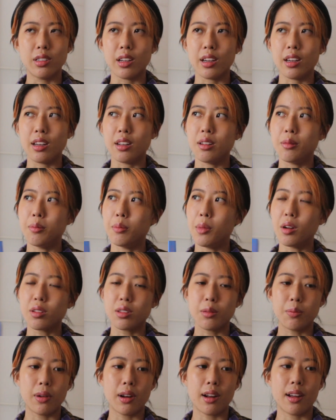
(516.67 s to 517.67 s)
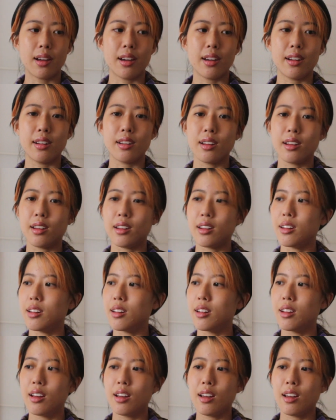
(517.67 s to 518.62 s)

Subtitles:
and multiplied, and